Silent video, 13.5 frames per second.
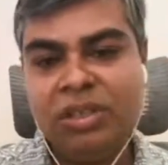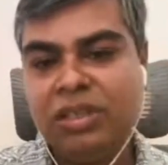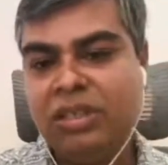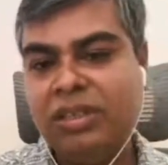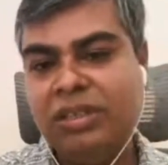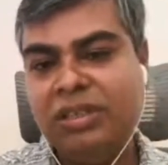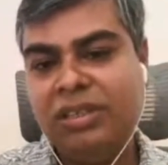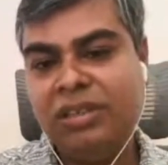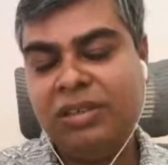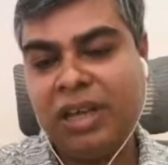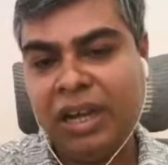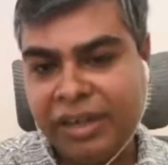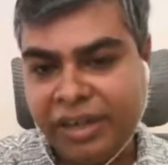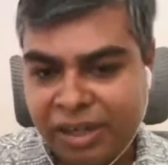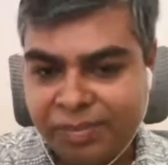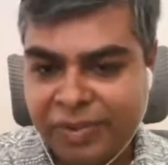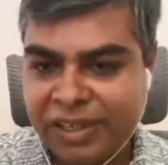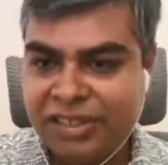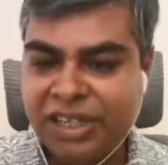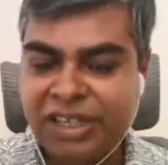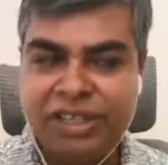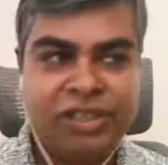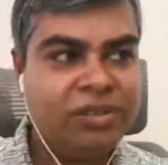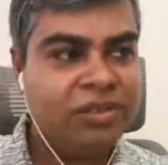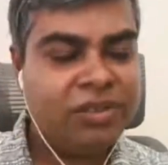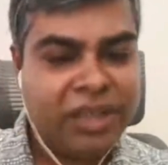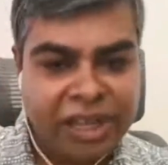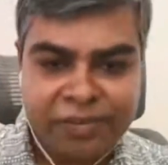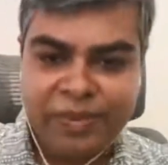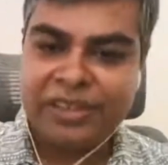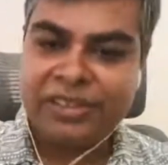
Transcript: is there which is able to 100%,